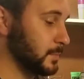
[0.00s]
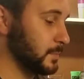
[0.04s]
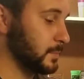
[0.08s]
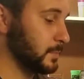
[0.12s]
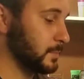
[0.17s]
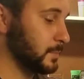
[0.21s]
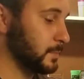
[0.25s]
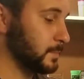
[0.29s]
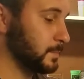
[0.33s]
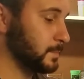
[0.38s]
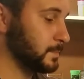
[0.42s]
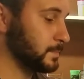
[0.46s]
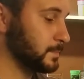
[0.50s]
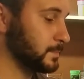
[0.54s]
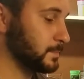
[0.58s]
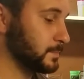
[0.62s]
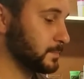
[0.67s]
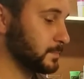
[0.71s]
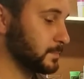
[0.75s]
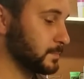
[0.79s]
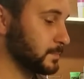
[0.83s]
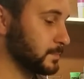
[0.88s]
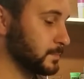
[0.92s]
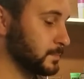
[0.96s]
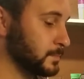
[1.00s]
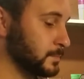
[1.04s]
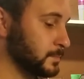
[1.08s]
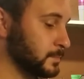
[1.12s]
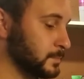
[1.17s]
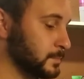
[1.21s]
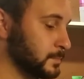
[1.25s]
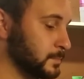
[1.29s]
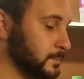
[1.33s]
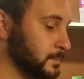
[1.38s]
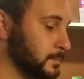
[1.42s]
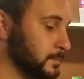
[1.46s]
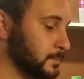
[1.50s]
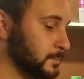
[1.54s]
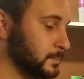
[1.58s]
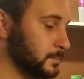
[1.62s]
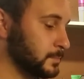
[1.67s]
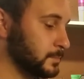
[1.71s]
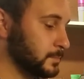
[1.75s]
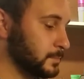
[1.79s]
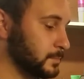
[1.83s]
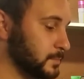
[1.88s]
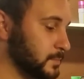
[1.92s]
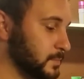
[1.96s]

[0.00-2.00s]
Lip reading: (no one is talking)